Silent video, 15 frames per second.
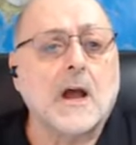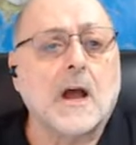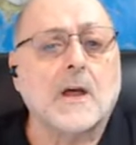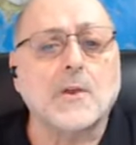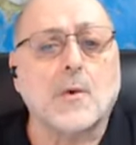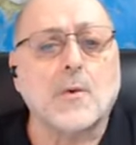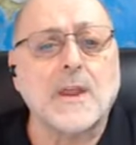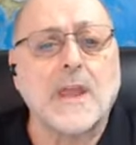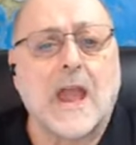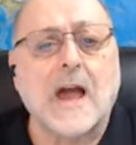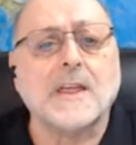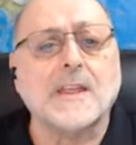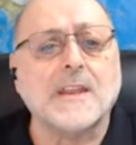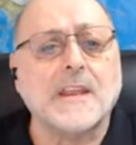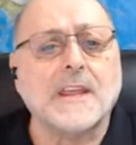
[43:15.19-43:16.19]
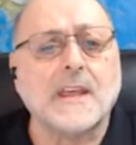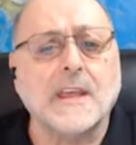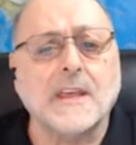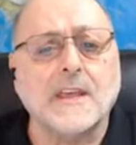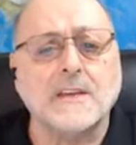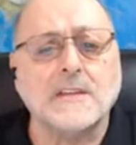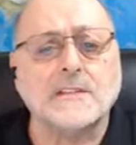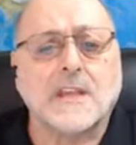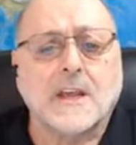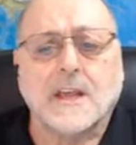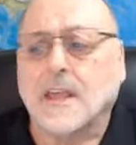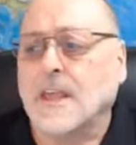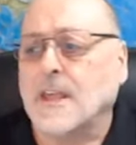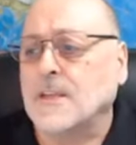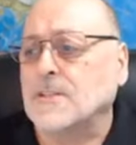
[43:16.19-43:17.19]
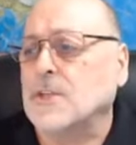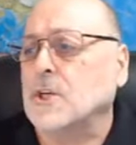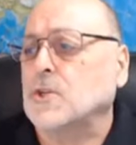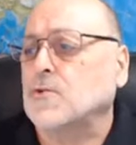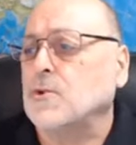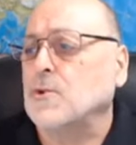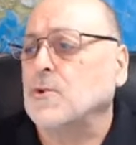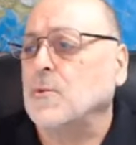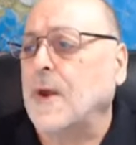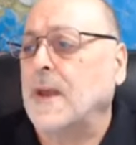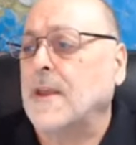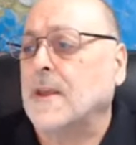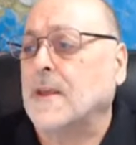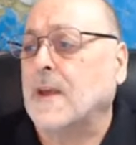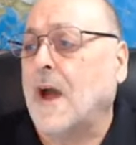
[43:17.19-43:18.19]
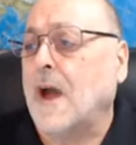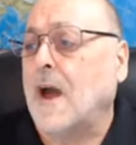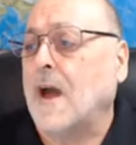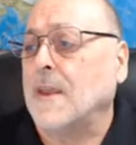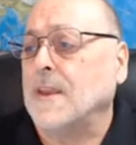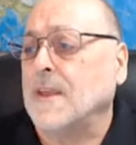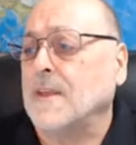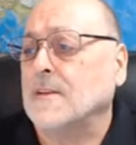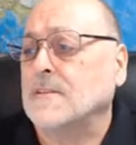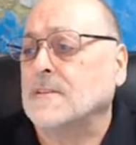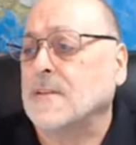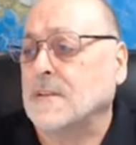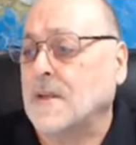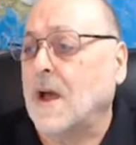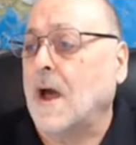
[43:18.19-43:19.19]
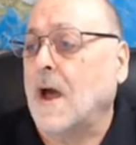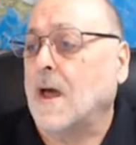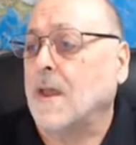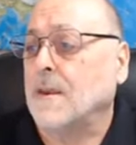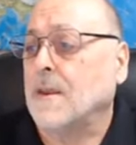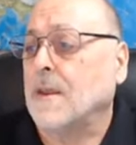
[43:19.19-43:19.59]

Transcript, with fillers: Uh, the reality is, is the true way to God is God.